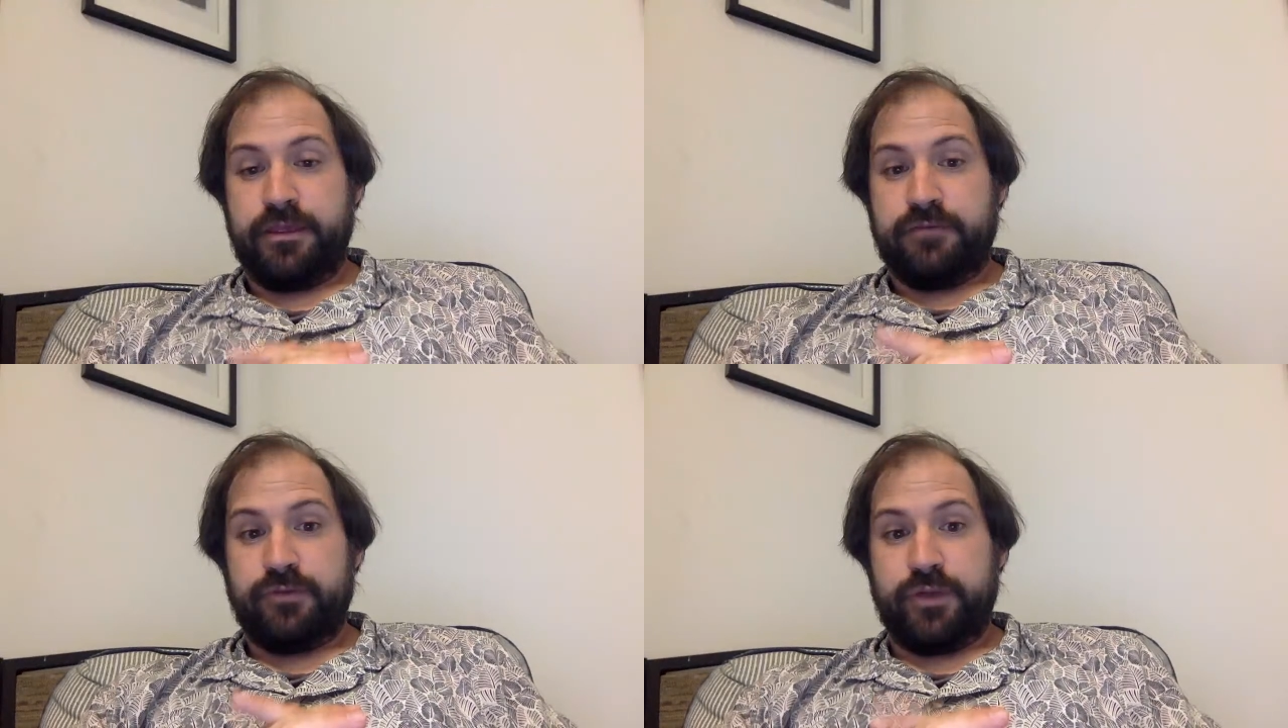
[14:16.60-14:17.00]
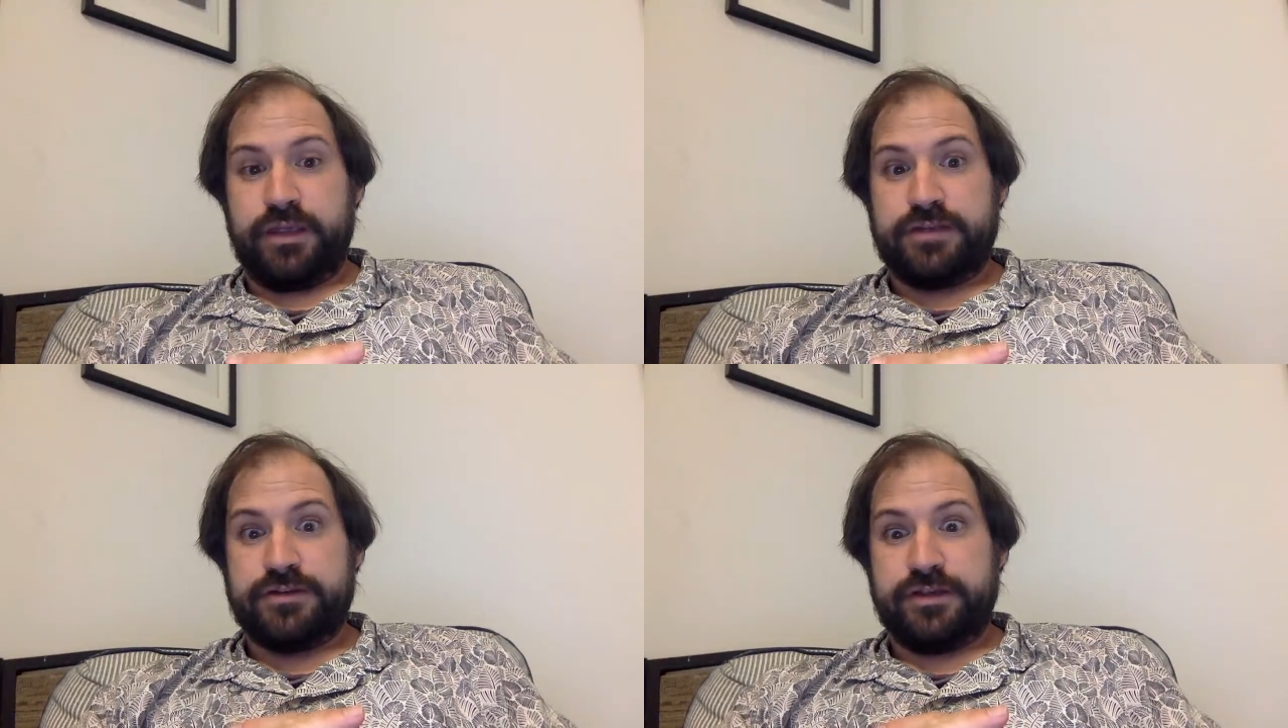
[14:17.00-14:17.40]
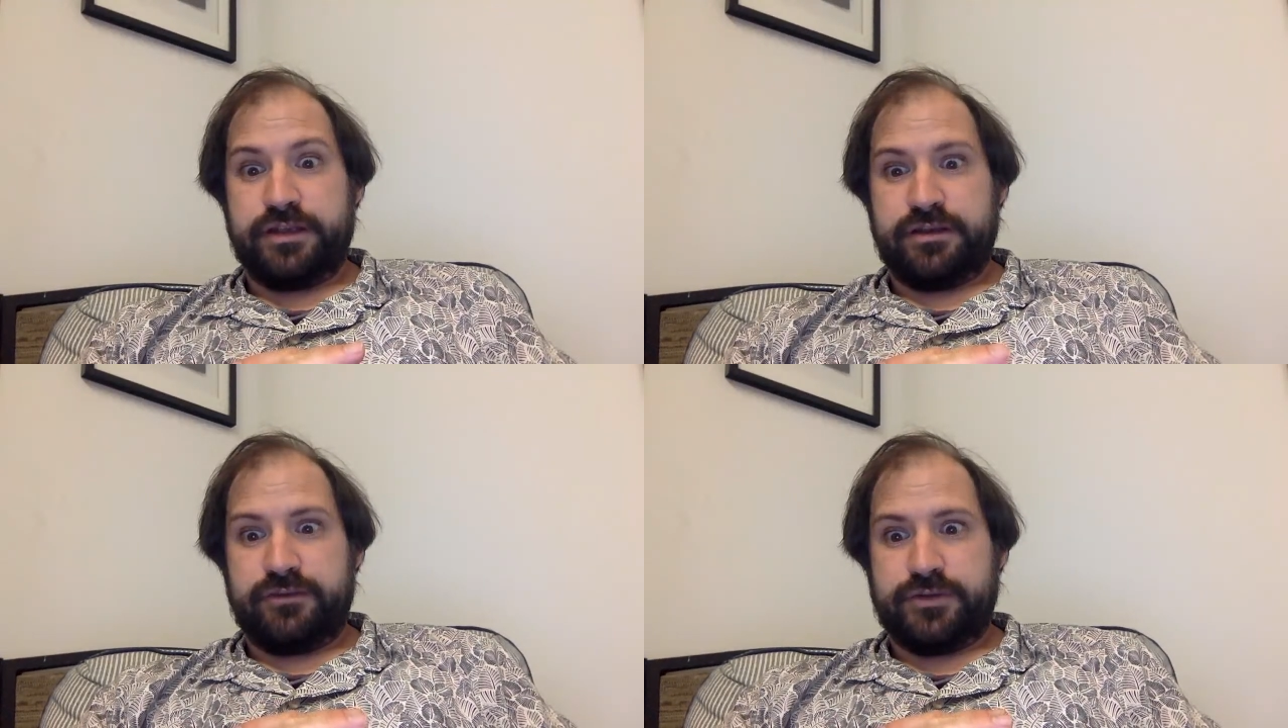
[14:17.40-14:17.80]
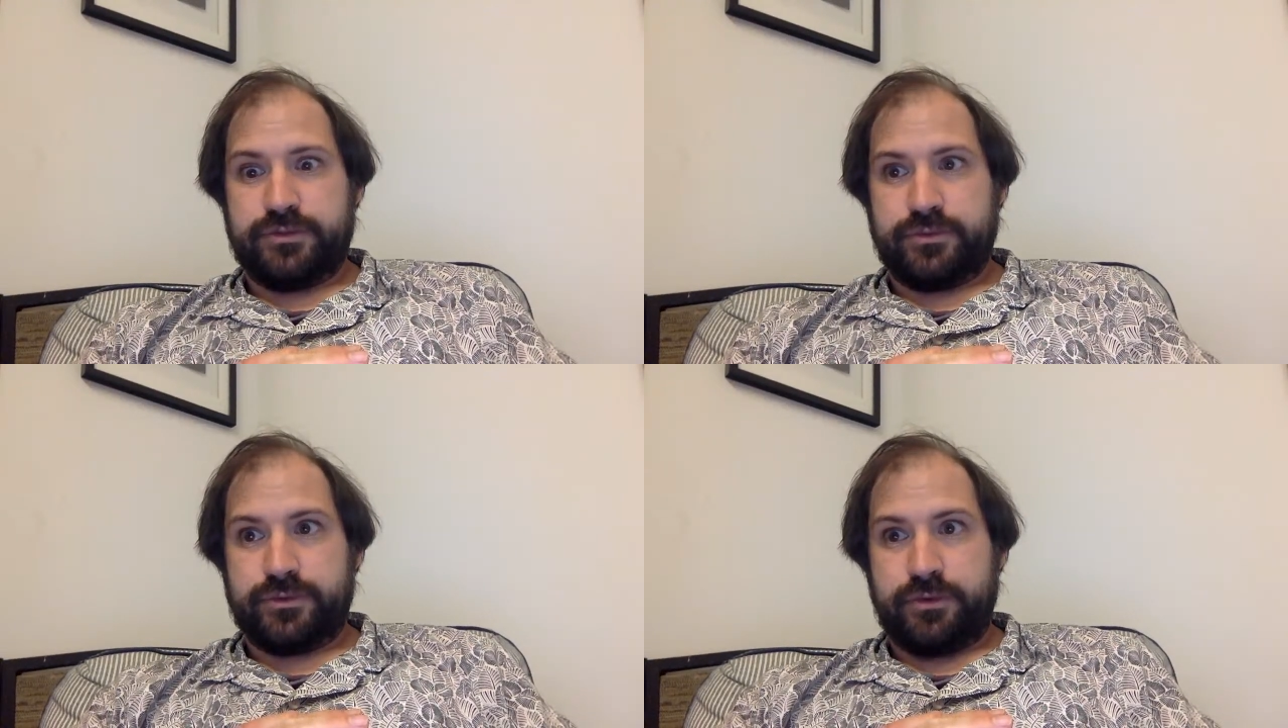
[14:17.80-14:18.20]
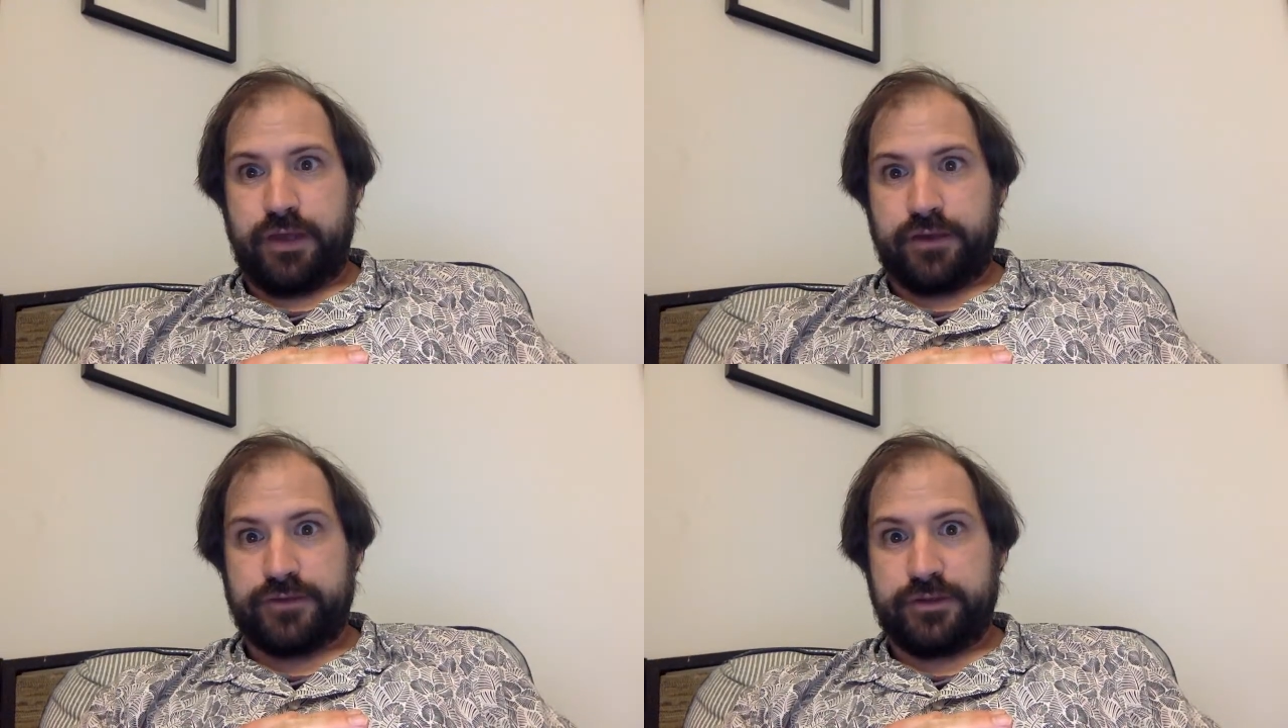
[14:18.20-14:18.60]
for each individual
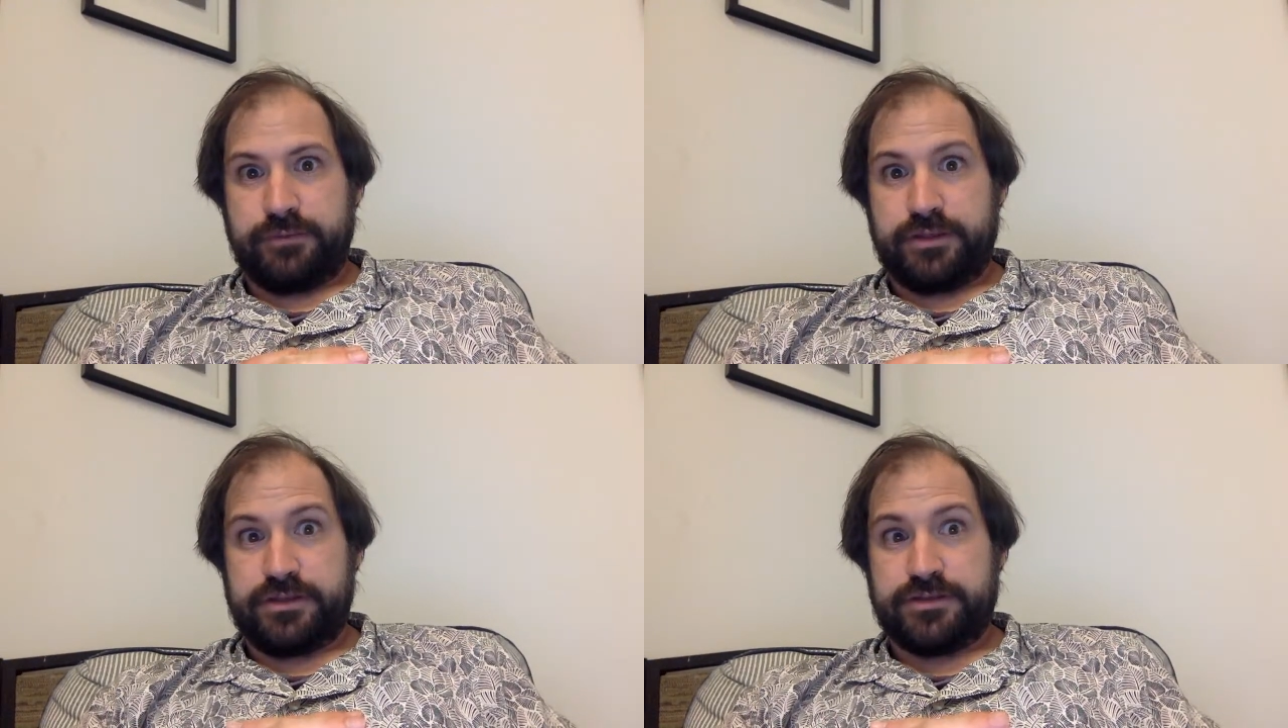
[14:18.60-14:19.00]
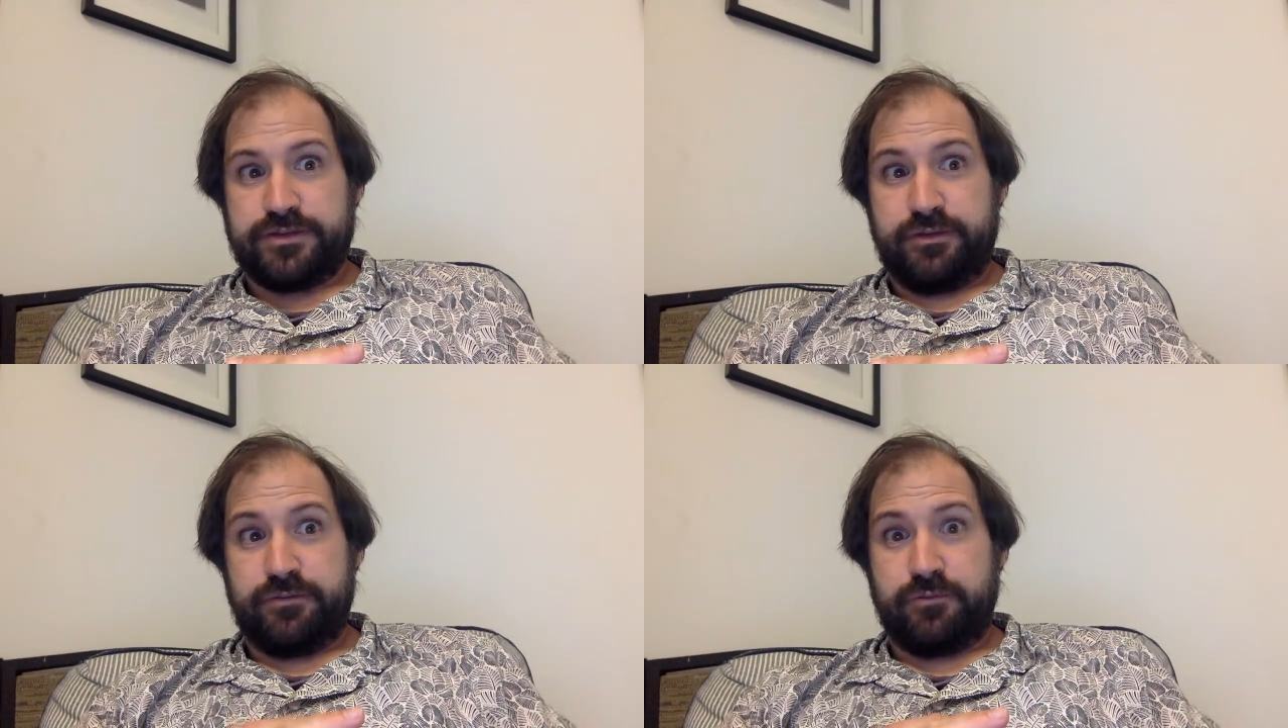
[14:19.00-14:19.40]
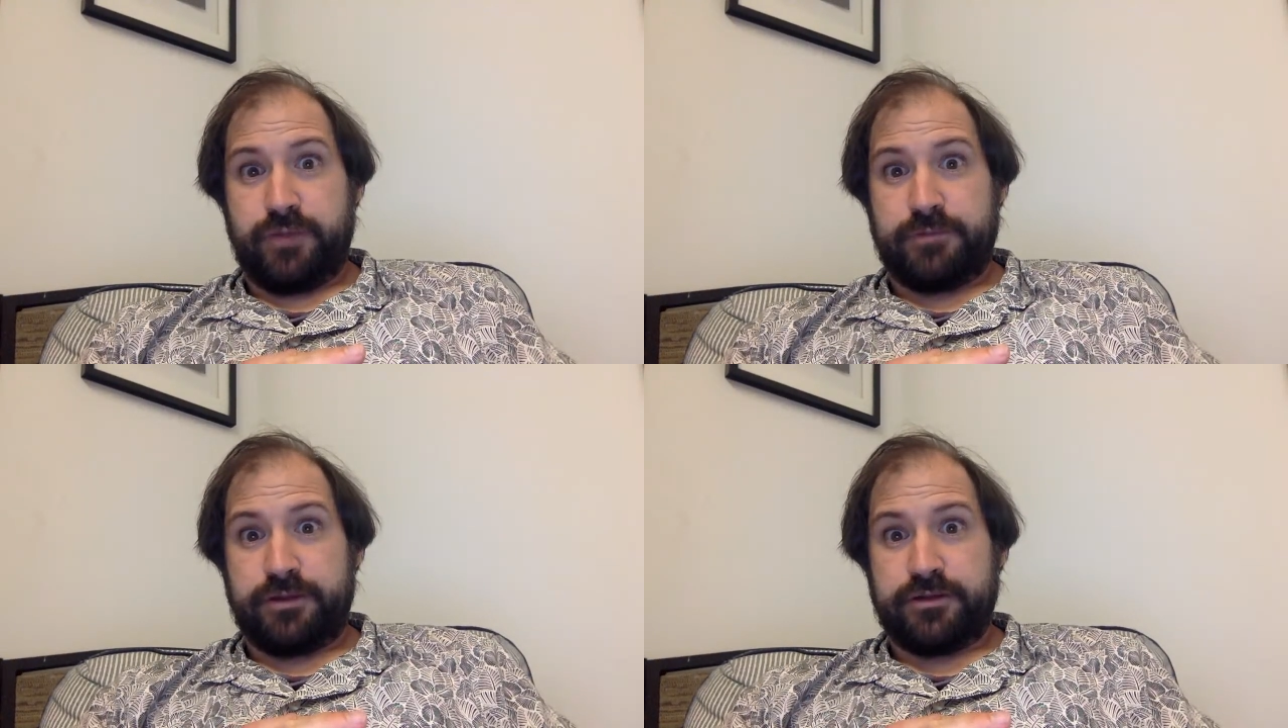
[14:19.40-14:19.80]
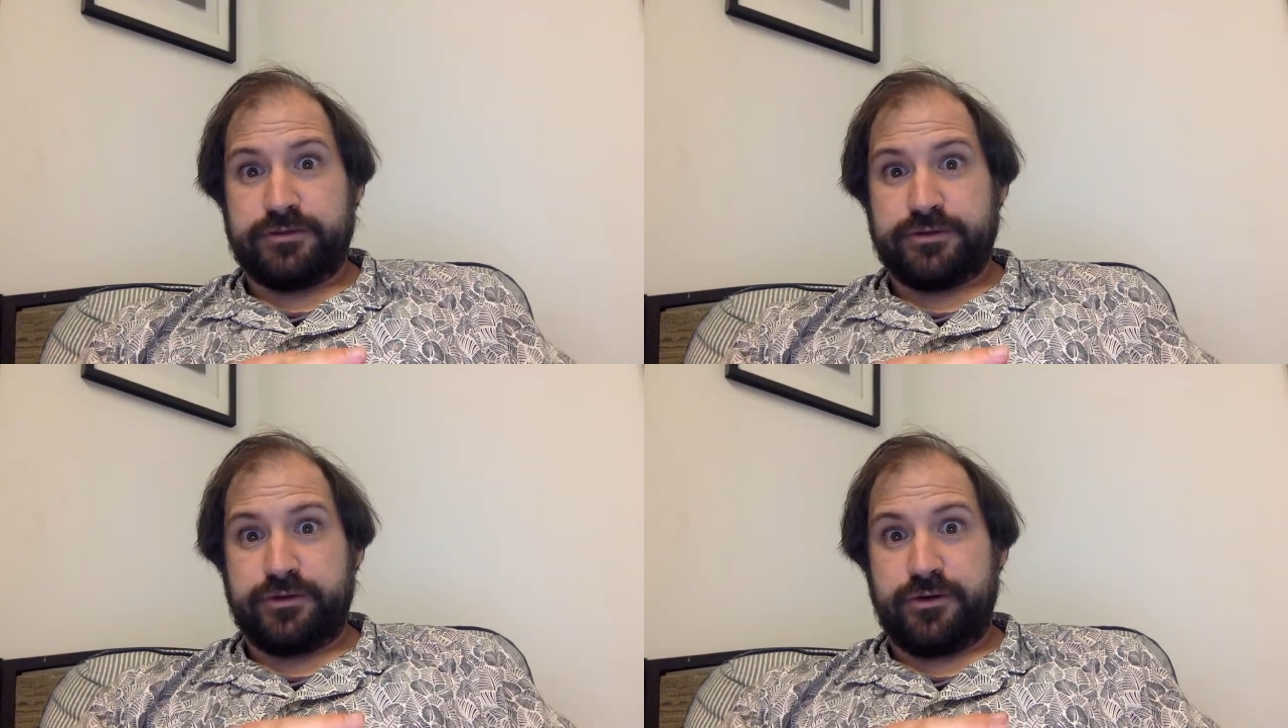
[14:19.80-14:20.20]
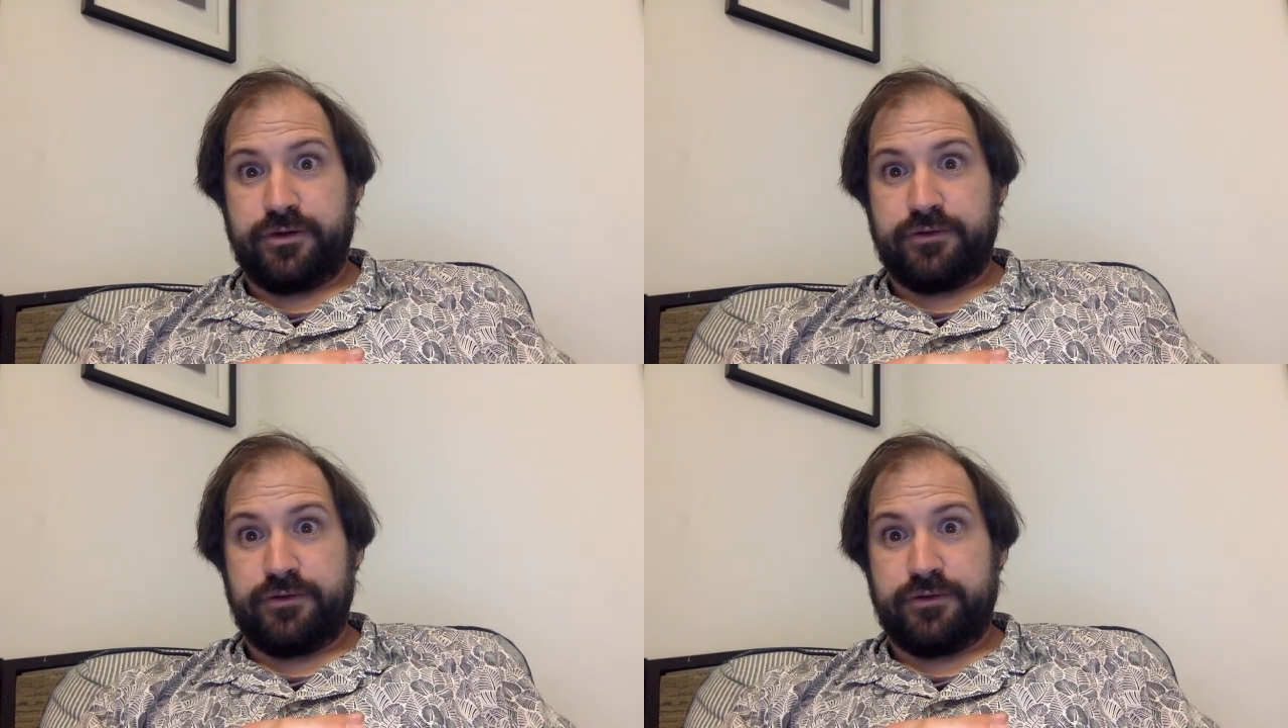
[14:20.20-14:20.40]
trial. So that means replicates and all.